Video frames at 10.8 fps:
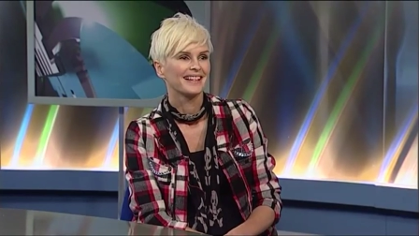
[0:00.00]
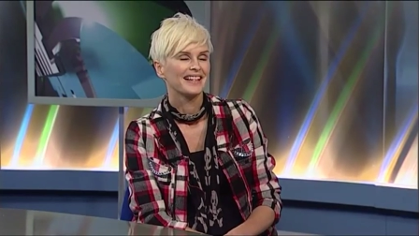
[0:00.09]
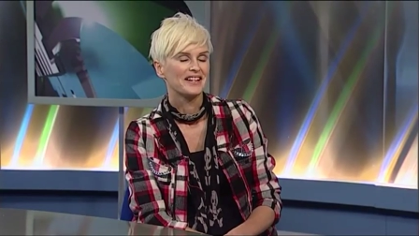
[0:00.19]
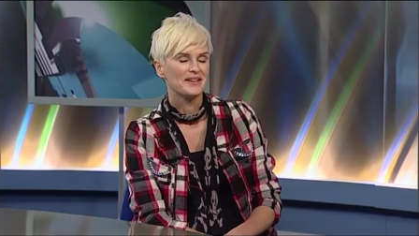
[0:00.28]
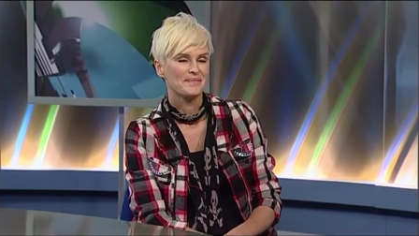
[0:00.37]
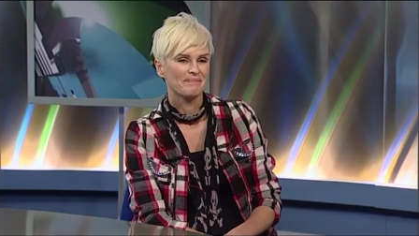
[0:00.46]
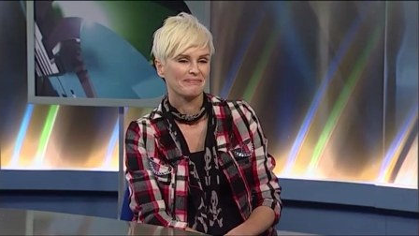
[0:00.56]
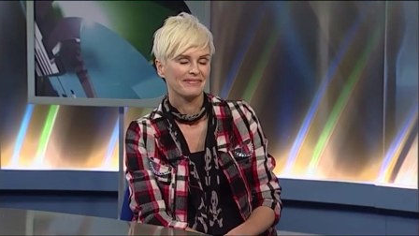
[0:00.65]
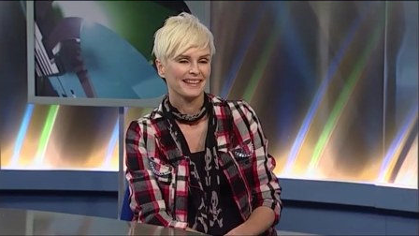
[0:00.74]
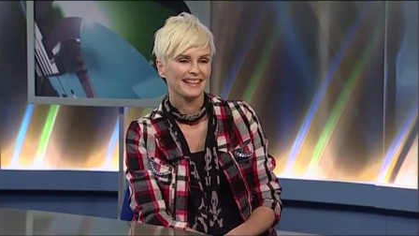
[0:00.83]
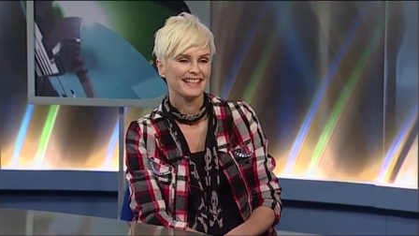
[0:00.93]

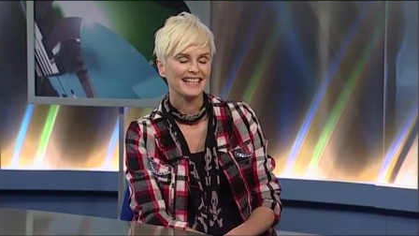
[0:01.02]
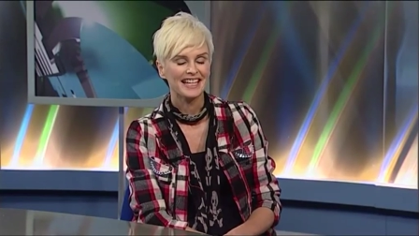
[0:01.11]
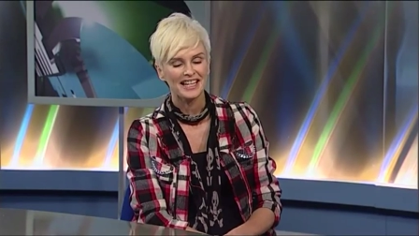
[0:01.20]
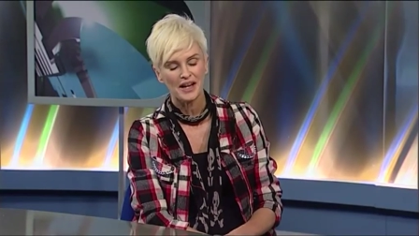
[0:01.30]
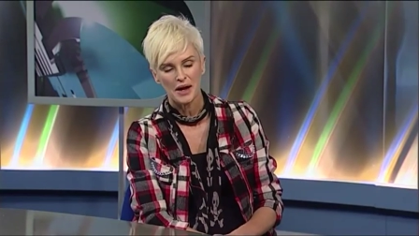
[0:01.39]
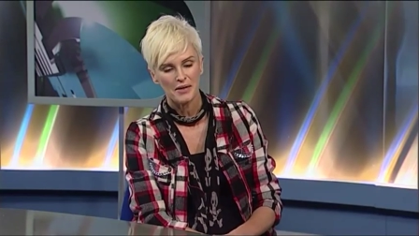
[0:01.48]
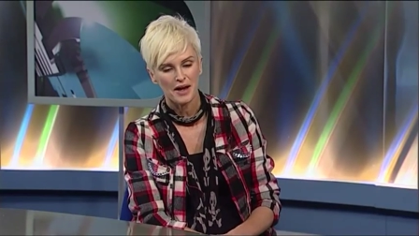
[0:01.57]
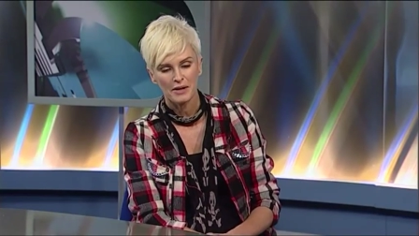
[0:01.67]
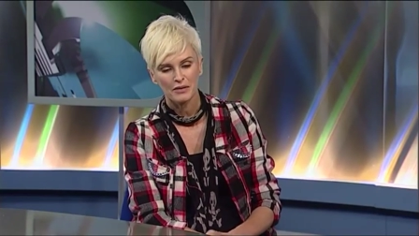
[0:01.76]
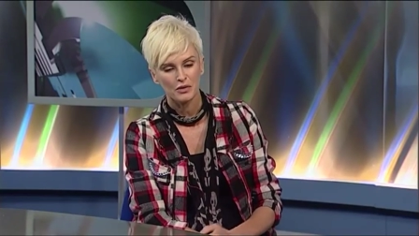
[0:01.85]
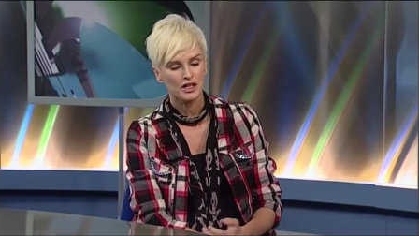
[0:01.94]
Um, yeah, I, I,
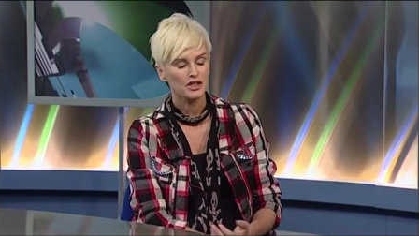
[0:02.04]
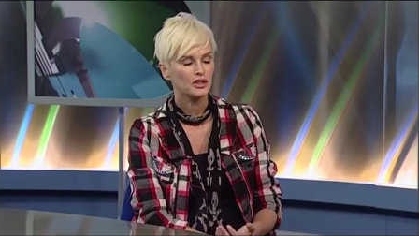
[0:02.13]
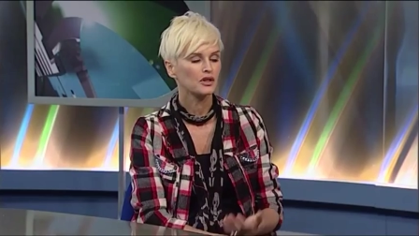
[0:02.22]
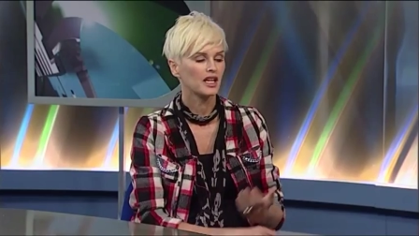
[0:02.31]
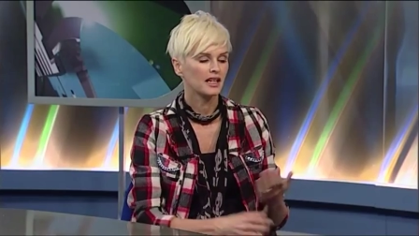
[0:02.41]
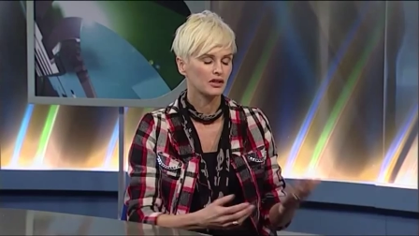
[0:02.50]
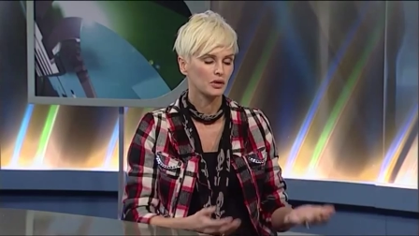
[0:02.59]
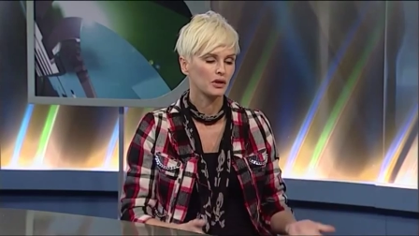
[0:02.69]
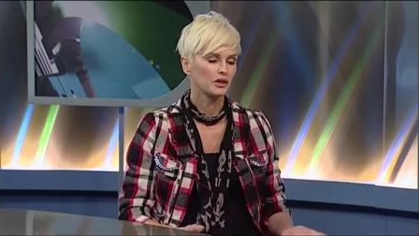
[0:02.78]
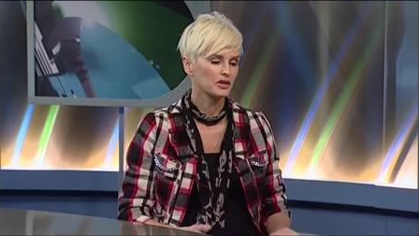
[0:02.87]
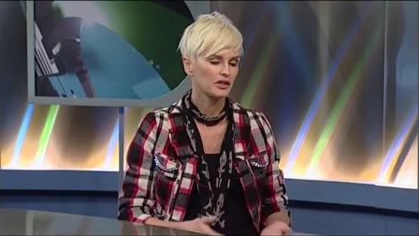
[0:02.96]
mean, when you do the
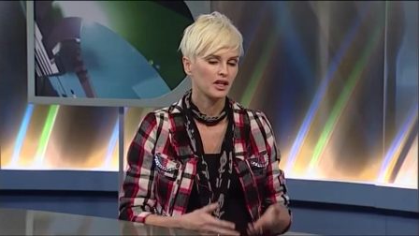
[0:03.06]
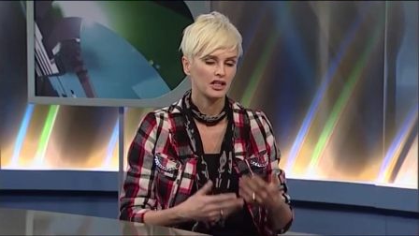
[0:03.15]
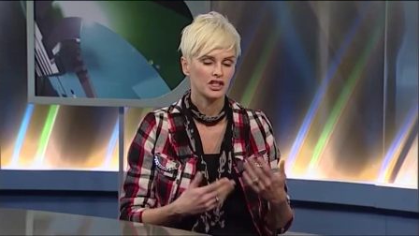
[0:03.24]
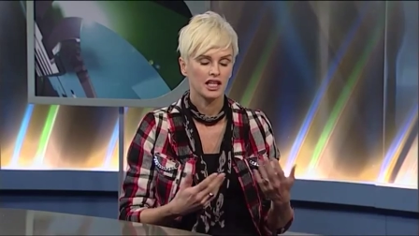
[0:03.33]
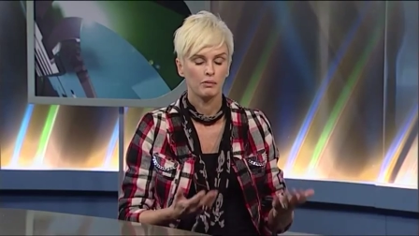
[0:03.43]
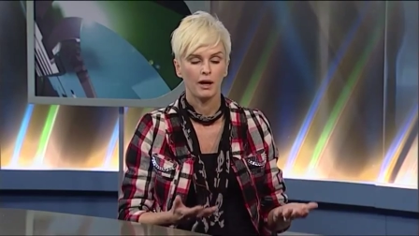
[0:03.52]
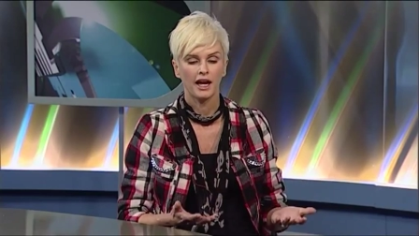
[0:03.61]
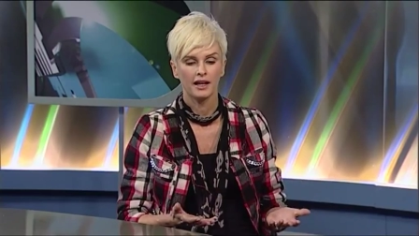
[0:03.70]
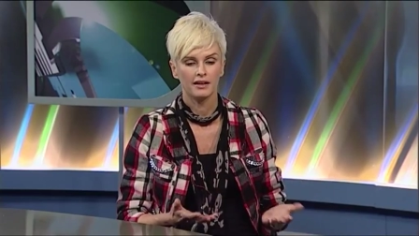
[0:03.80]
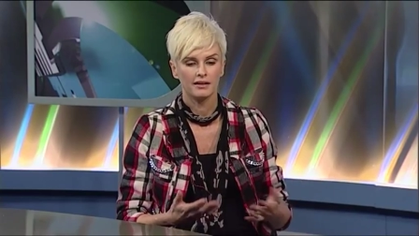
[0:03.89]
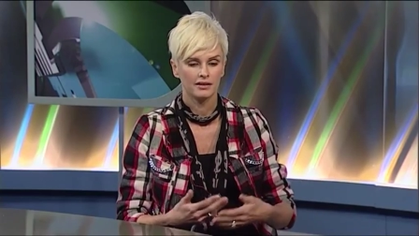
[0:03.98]
editorials, you don't actually get
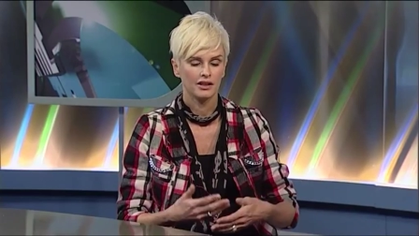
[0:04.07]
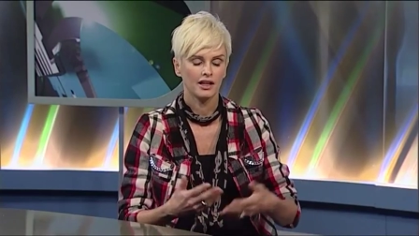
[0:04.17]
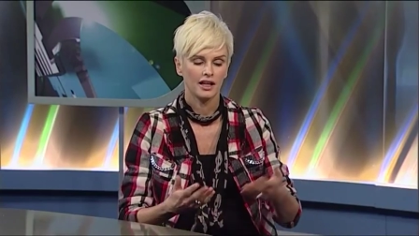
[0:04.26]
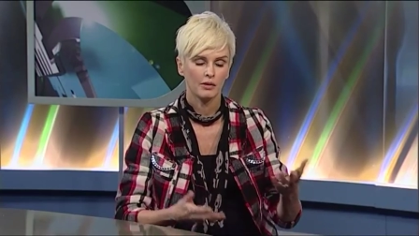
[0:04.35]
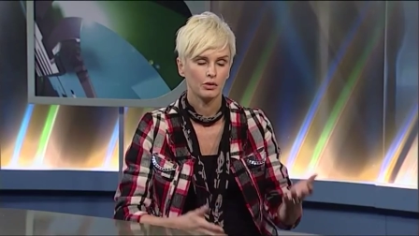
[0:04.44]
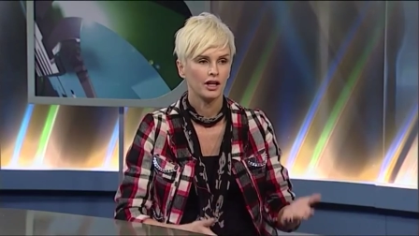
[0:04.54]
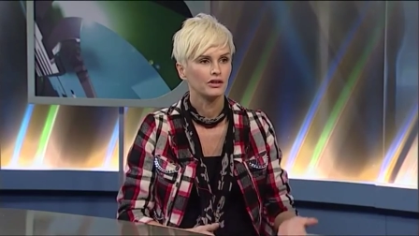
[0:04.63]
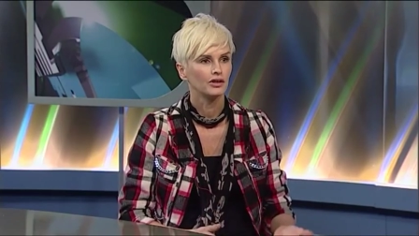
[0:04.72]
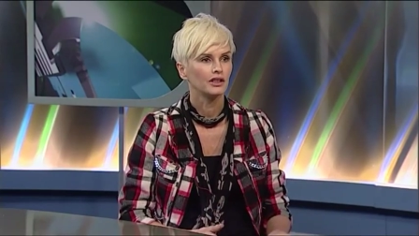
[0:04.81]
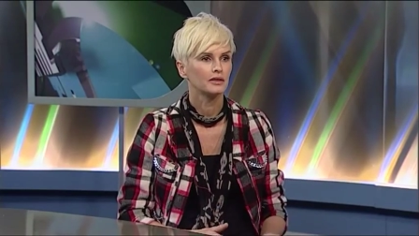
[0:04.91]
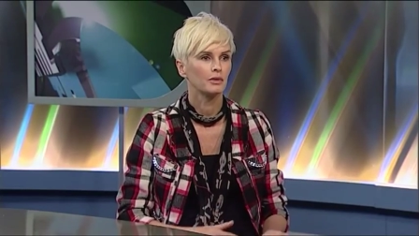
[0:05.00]
paid. You get a couple hundred
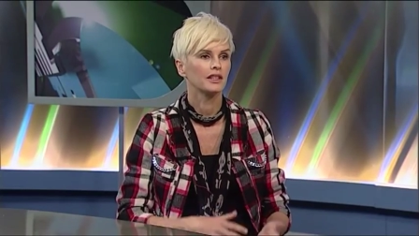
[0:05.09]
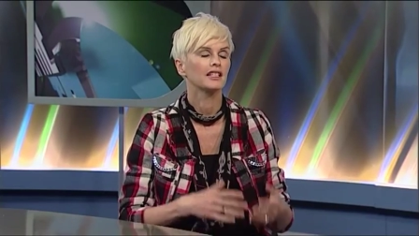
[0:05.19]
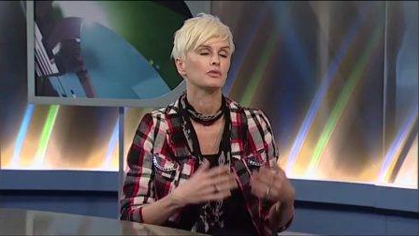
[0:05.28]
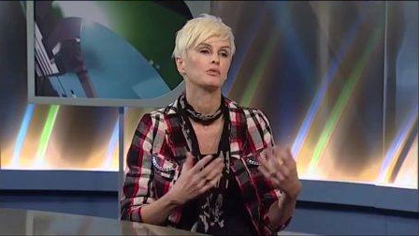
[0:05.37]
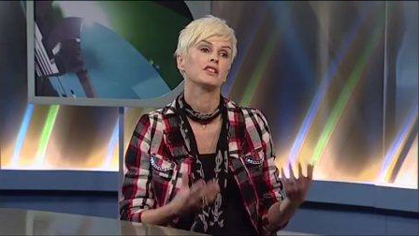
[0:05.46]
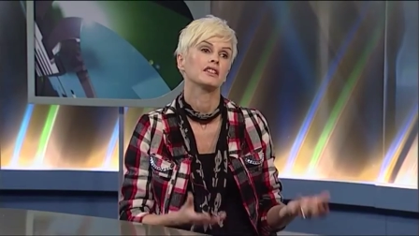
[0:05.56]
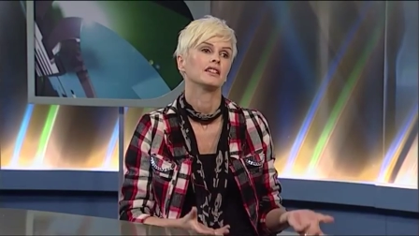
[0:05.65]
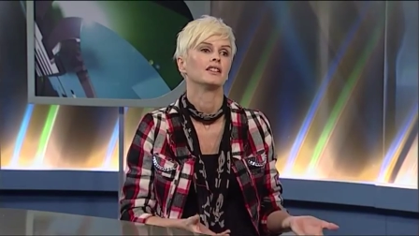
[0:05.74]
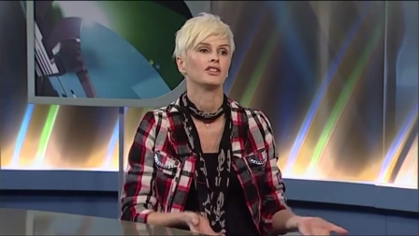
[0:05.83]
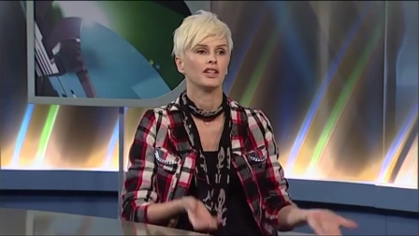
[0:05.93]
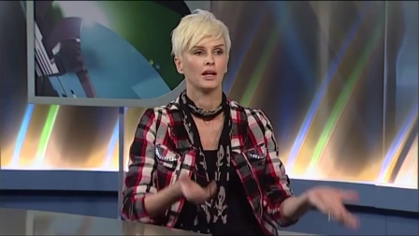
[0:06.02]
dollars, but that's
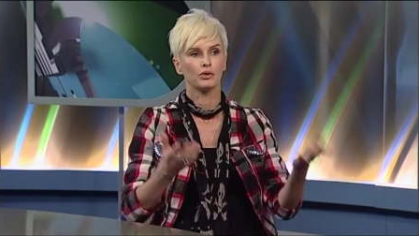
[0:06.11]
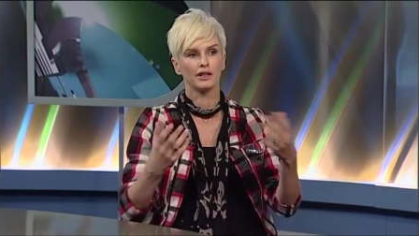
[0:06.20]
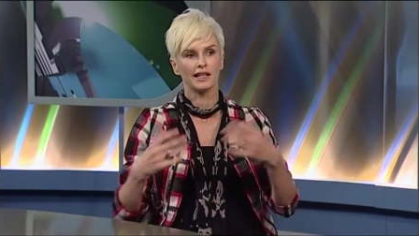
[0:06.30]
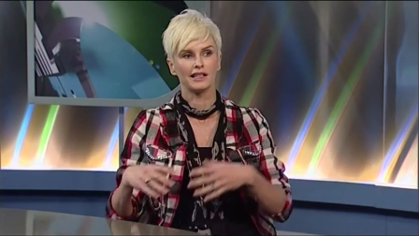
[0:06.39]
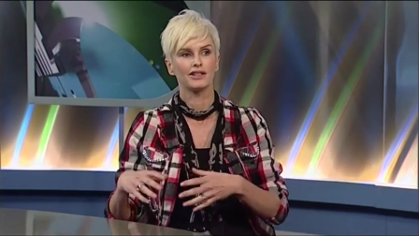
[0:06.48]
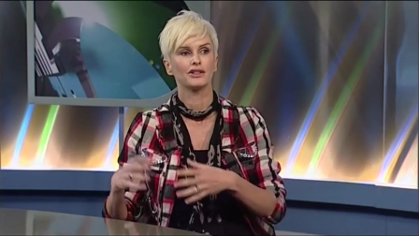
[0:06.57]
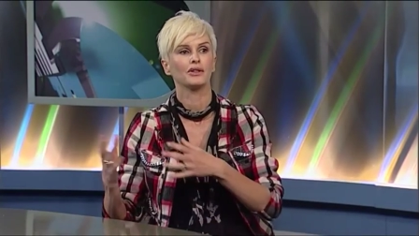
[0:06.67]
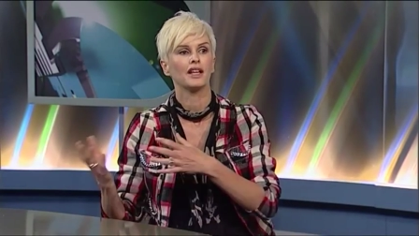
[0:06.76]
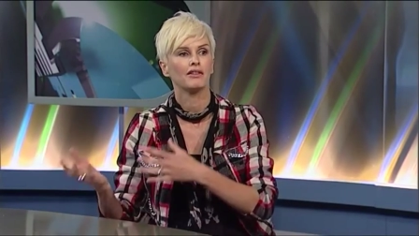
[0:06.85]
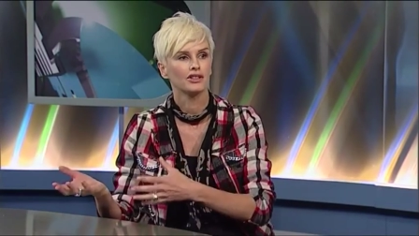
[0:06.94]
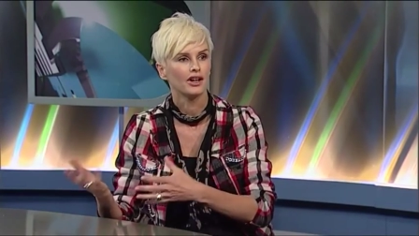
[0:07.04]
prestige, and that would lead
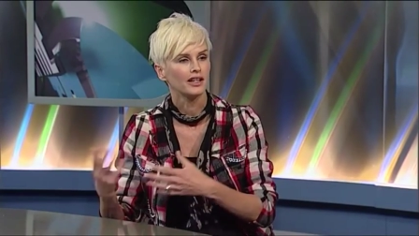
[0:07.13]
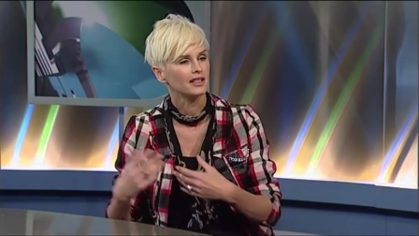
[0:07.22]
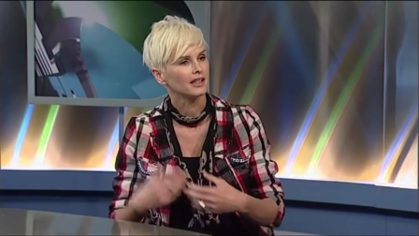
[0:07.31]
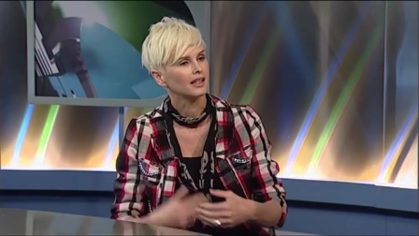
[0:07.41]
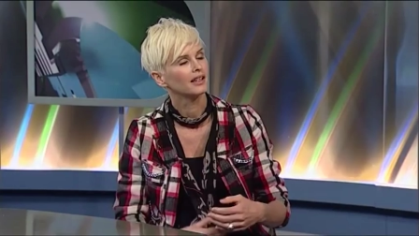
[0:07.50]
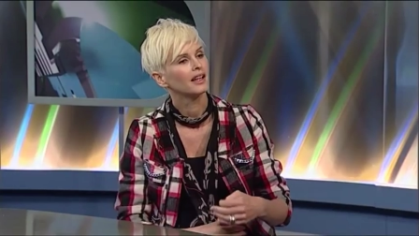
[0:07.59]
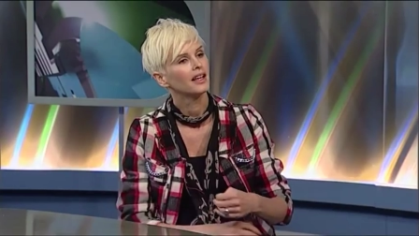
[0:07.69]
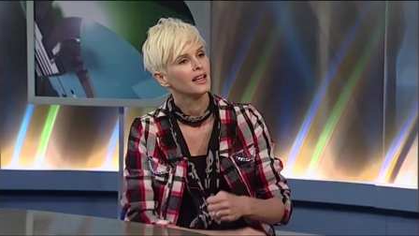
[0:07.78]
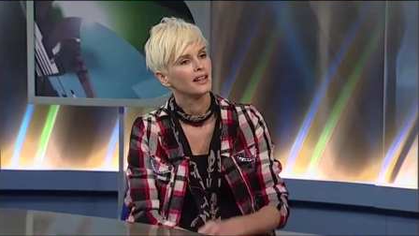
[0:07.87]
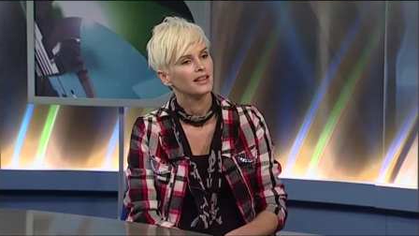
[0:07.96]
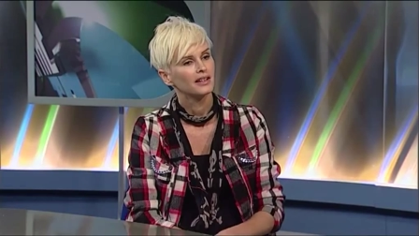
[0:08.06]
to advertising. And
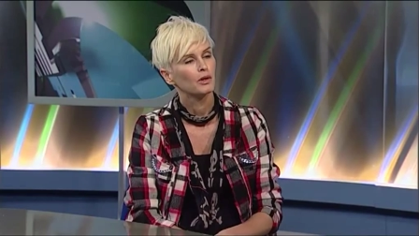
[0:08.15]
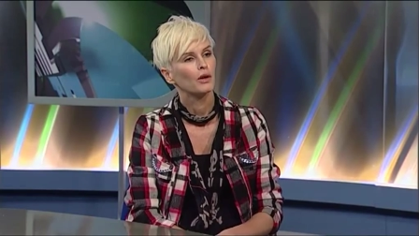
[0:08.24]
mm.